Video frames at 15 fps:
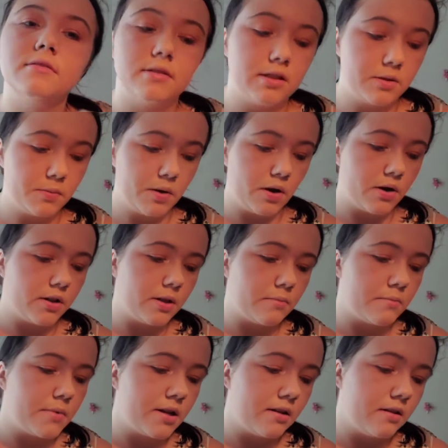since we are in the
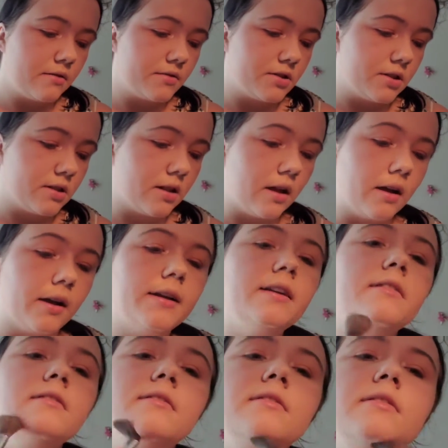middle of July,
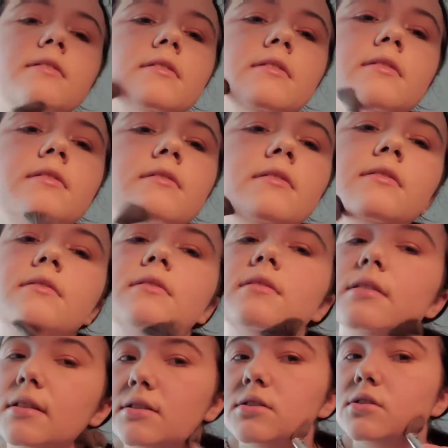
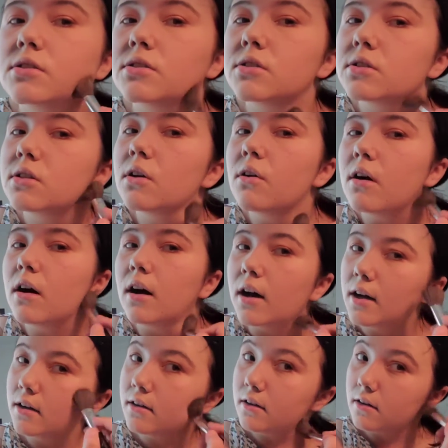it's so hot.